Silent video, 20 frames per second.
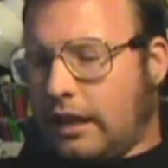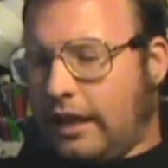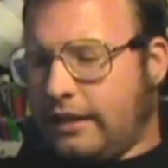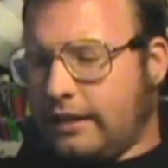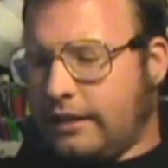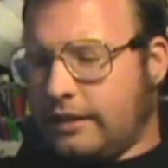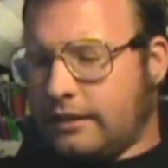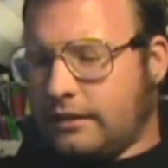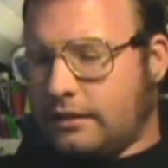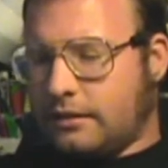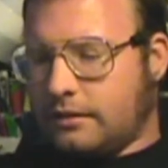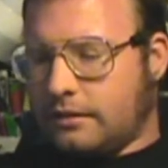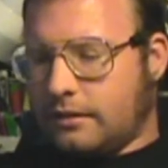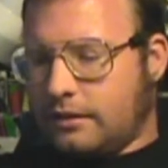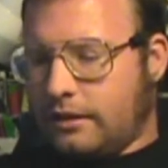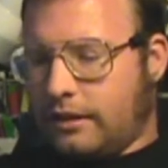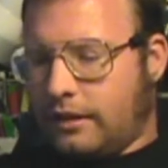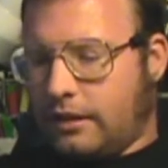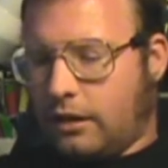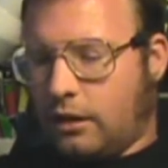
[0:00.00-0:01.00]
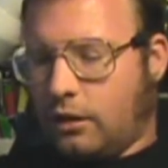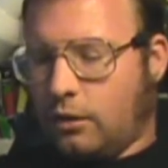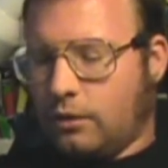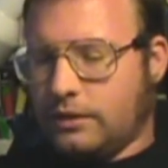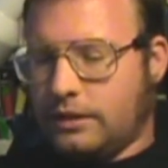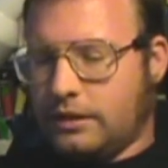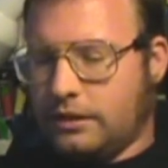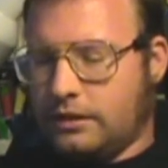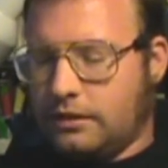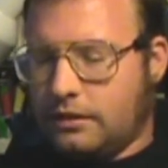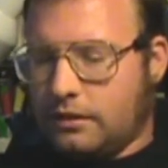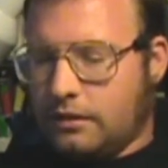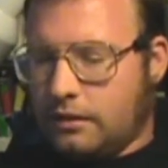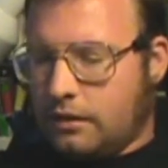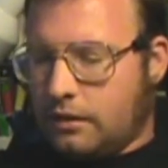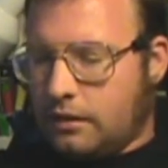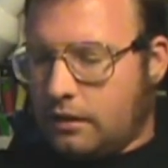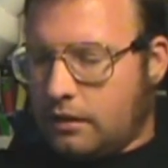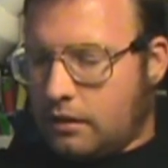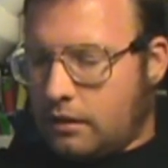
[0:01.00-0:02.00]
I think it's you know just
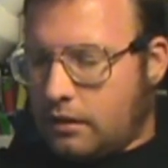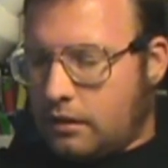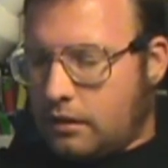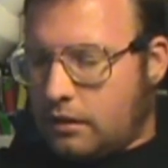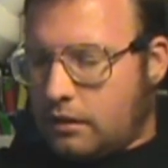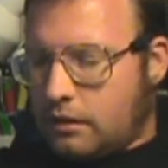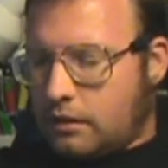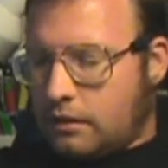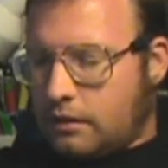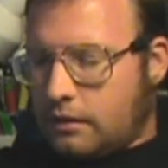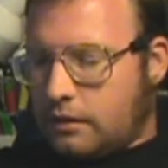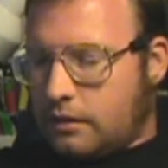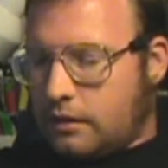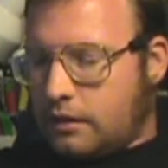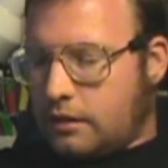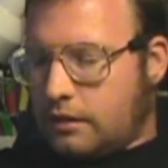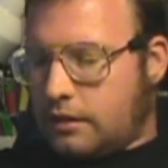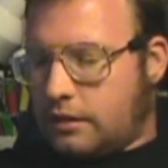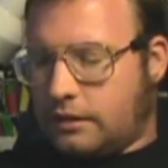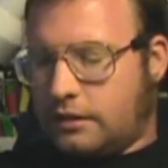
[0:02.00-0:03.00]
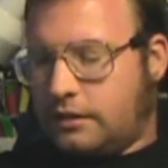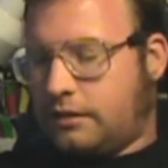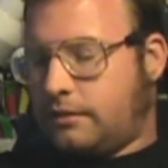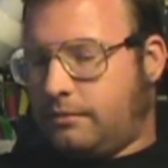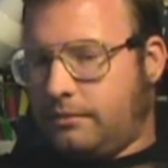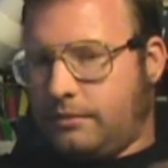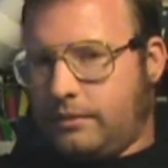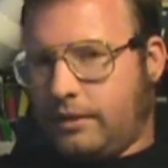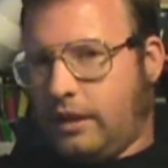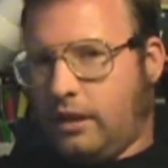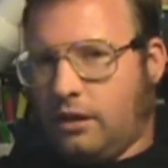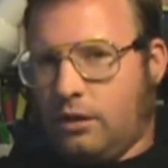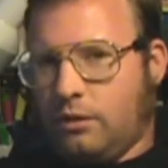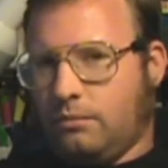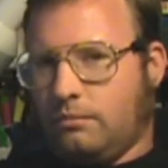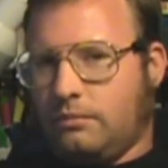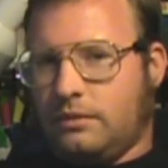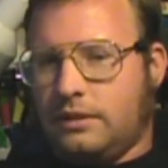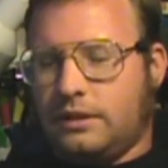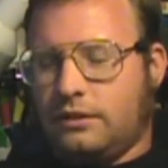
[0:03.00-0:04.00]
just you know
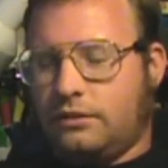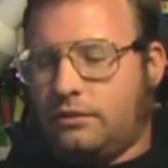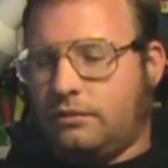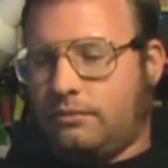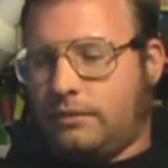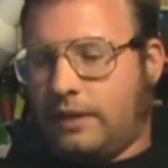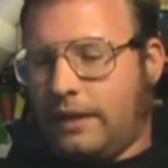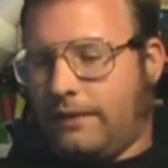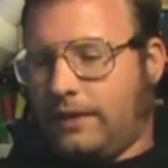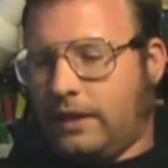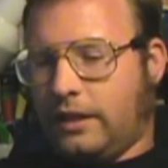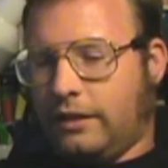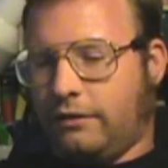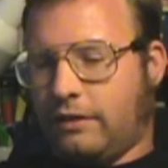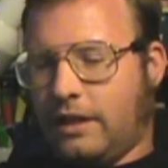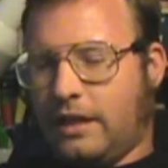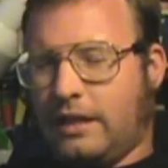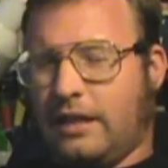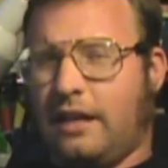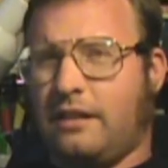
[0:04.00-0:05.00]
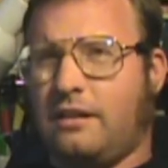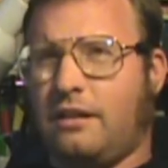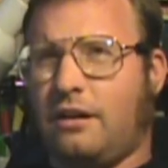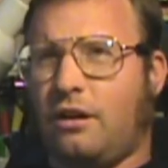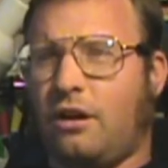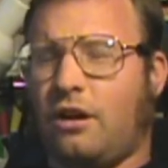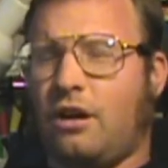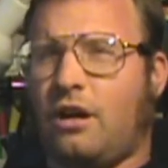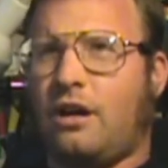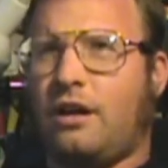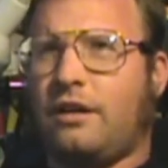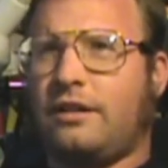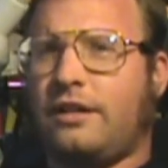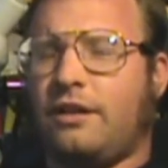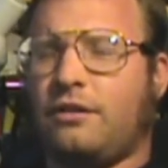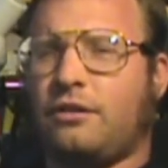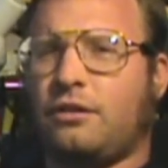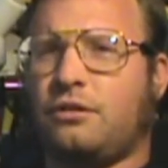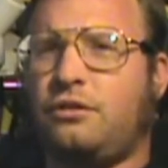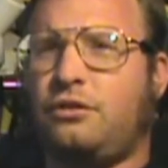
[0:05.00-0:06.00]
just definitely rec- uh, there are
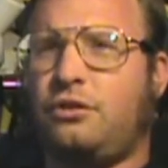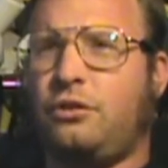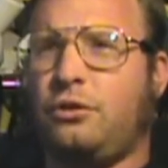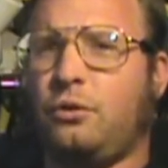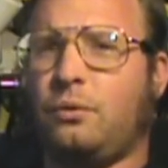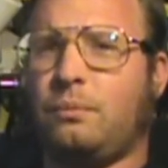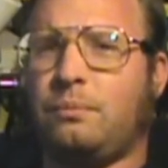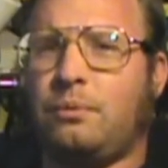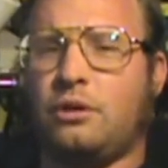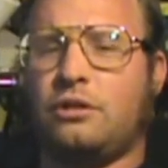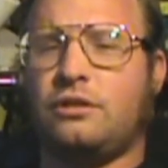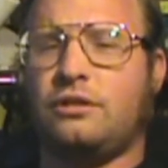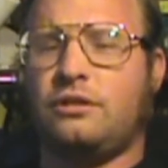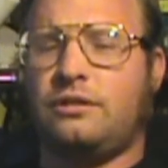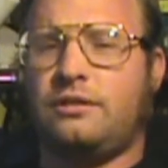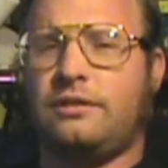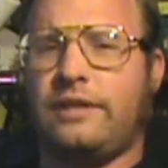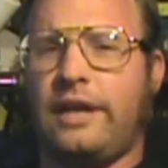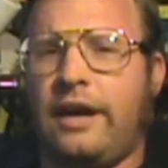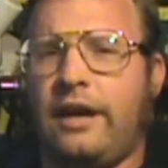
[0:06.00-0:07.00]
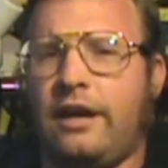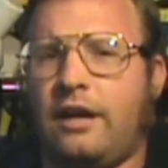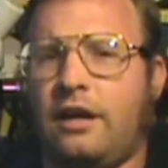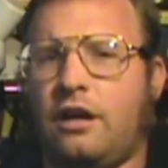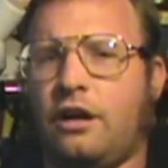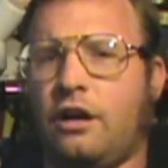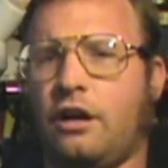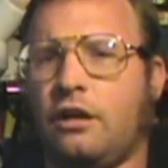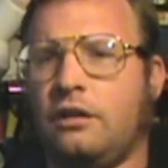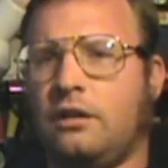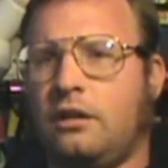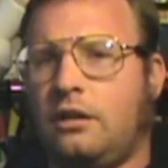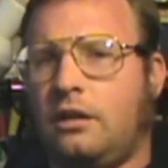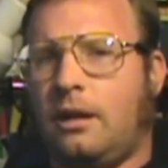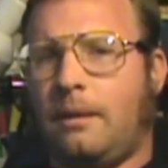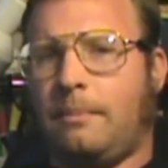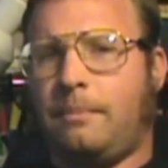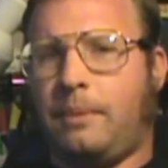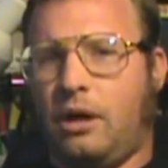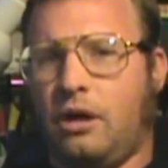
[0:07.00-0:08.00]
another two books that are
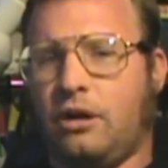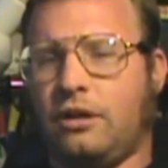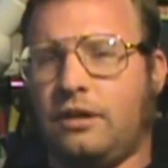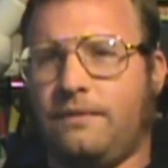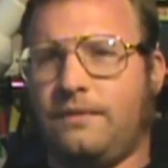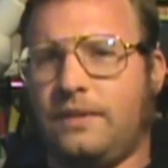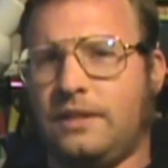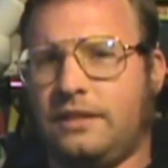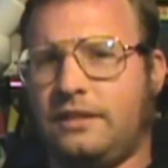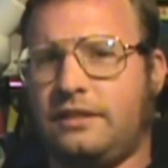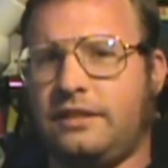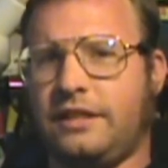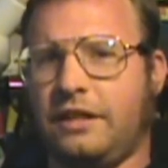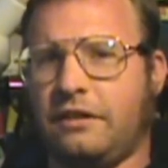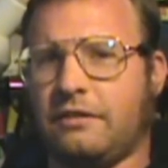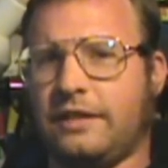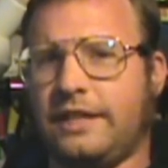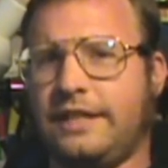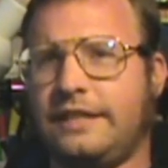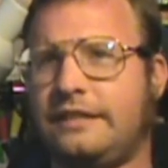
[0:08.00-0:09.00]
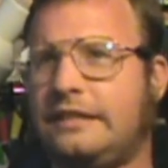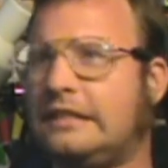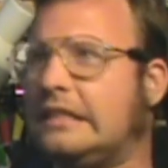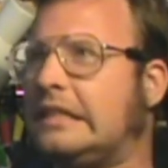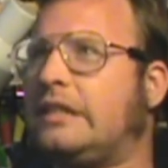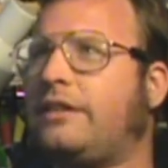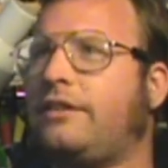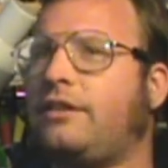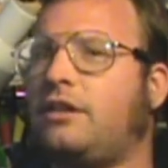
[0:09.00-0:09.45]
a part of this series.